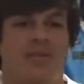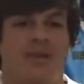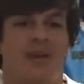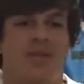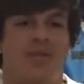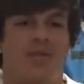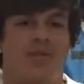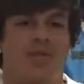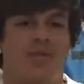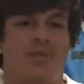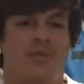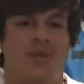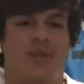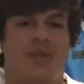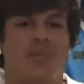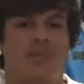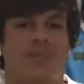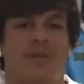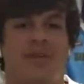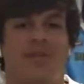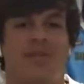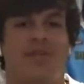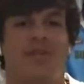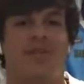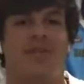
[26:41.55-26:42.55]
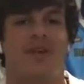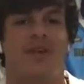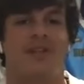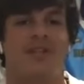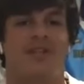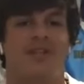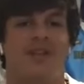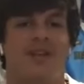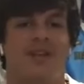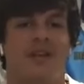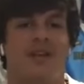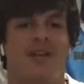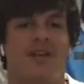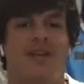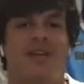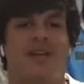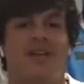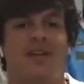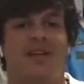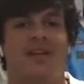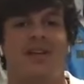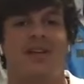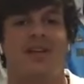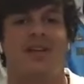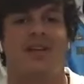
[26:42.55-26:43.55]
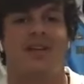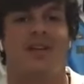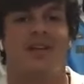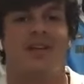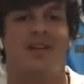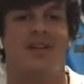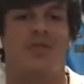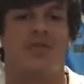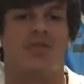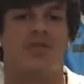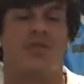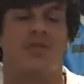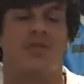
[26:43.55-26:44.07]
I always wanted to play for Crestline, and there